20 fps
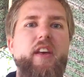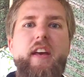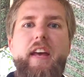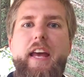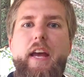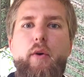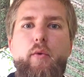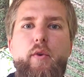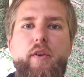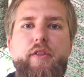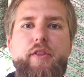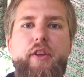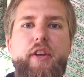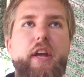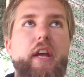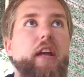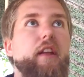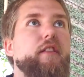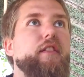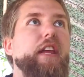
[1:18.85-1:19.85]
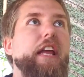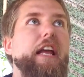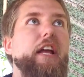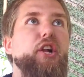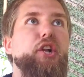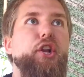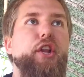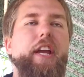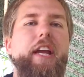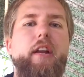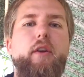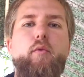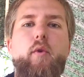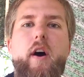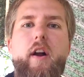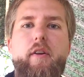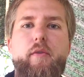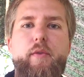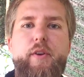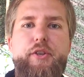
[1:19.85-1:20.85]
the clean
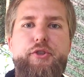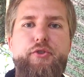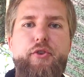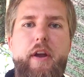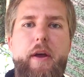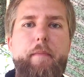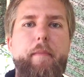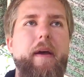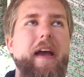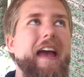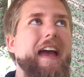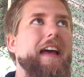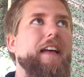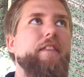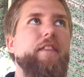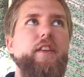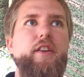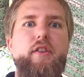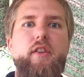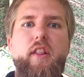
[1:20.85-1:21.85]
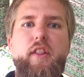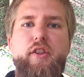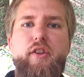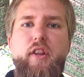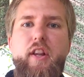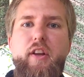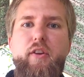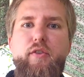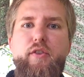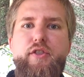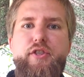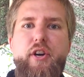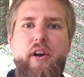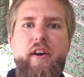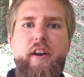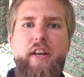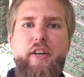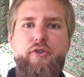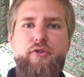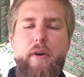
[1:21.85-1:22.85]
water would drip, and little
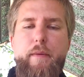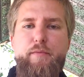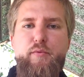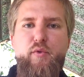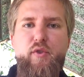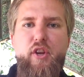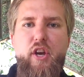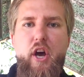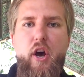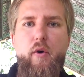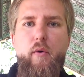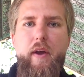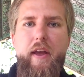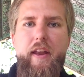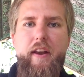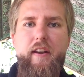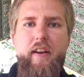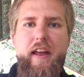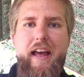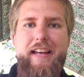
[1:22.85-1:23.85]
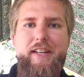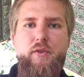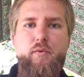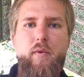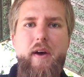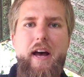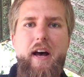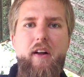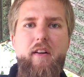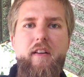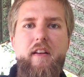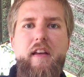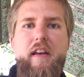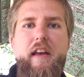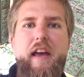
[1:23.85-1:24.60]
dirty drips would go in as well.